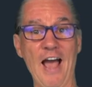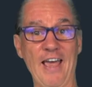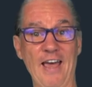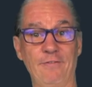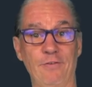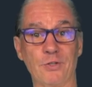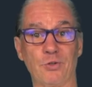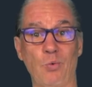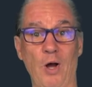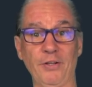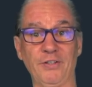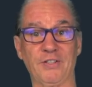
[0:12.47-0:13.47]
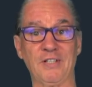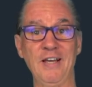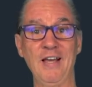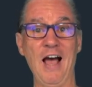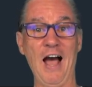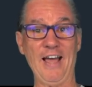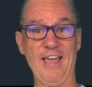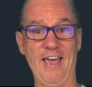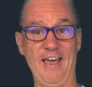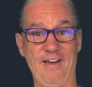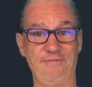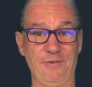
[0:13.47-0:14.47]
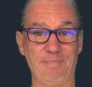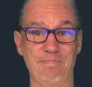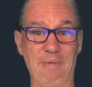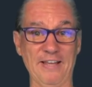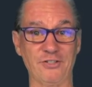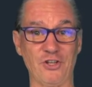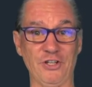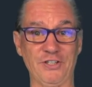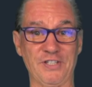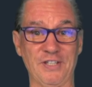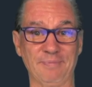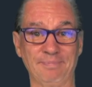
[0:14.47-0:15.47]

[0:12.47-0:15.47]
have a SWOT, I have a budget,